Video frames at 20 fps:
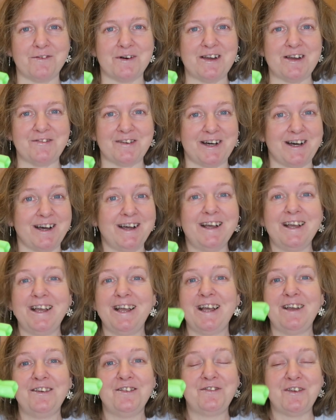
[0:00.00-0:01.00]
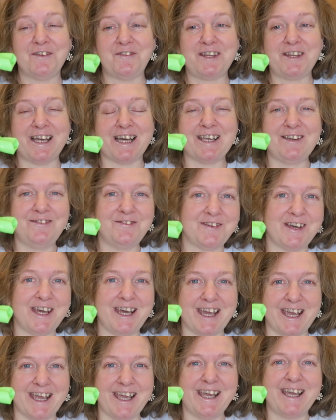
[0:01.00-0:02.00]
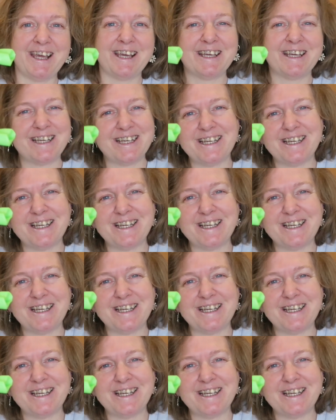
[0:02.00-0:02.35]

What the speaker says: or whatever. 58p.